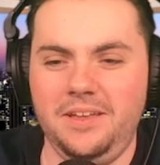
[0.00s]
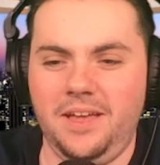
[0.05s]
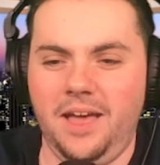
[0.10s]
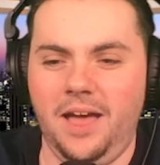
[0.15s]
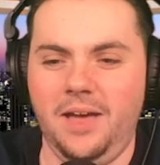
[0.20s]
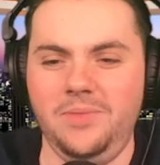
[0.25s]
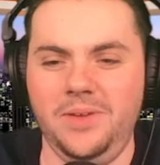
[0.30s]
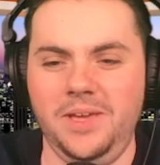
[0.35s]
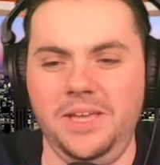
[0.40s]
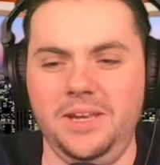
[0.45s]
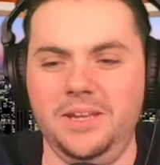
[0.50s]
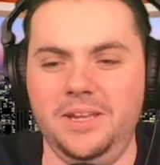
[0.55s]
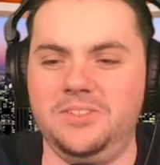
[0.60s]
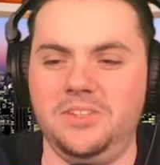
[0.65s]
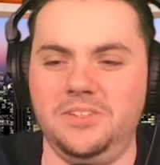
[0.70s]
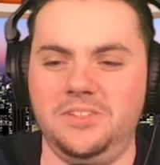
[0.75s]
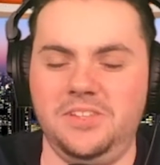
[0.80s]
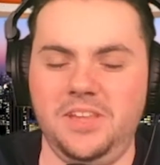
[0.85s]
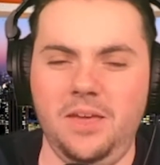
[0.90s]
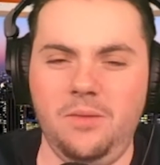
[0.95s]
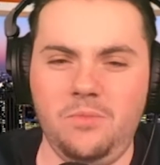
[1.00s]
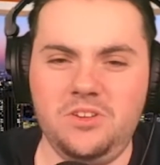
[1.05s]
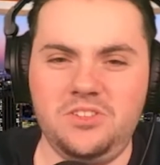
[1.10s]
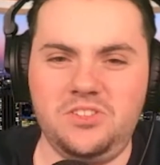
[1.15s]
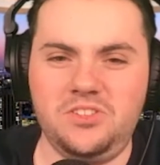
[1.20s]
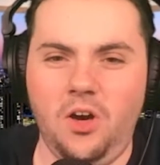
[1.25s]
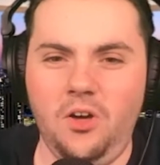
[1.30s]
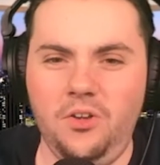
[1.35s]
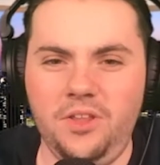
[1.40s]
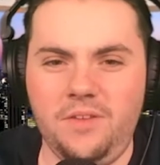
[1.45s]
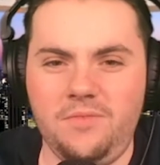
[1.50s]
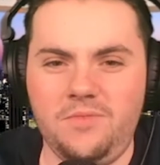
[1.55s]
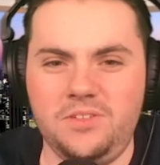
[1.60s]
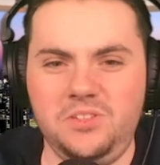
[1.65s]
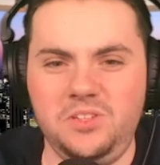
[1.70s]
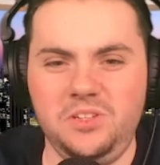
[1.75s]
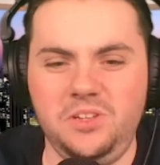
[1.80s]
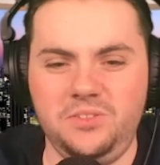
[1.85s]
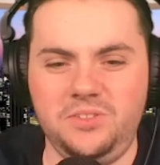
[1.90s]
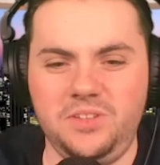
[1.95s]
I mean, it's the same result every
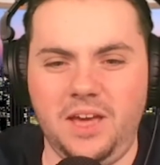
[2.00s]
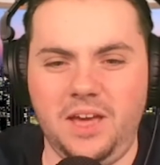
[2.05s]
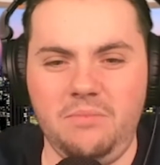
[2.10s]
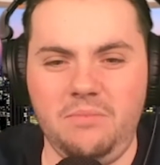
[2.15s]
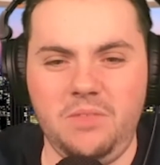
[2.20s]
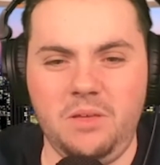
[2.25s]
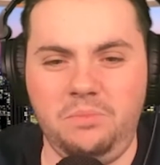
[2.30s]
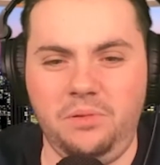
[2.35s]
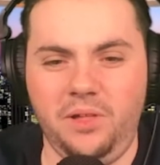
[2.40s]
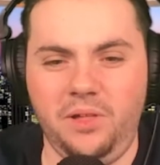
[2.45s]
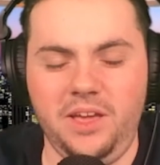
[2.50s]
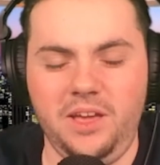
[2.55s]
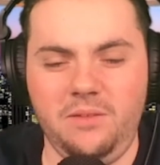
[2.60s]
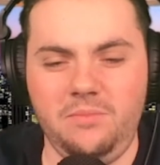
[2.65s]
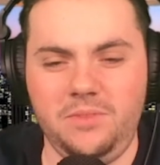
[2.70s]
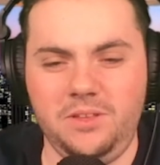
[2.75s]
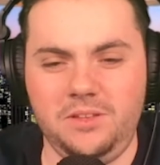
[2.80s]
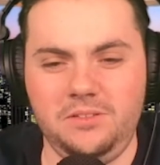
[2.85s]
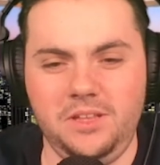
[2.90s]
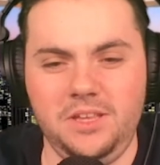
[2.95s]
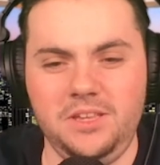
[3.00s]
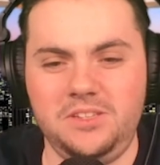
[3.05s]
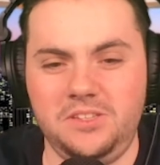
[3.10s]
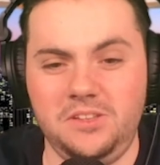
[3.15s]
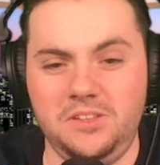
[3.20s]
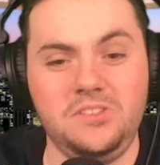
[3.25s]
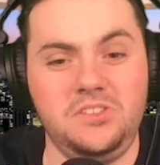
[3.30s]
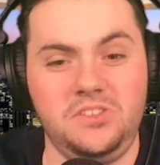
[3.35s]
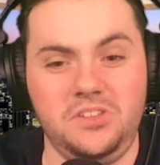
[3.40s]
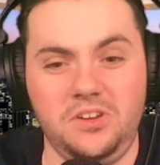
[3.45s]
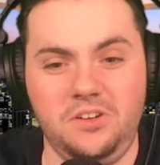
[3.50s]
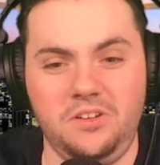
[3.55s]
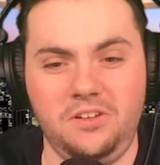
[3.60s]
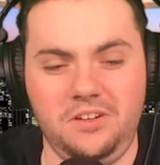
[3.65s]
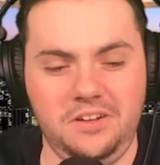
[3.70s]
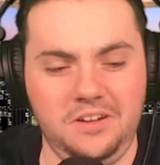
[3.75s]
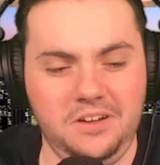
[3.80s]
single time they play him, at least this year.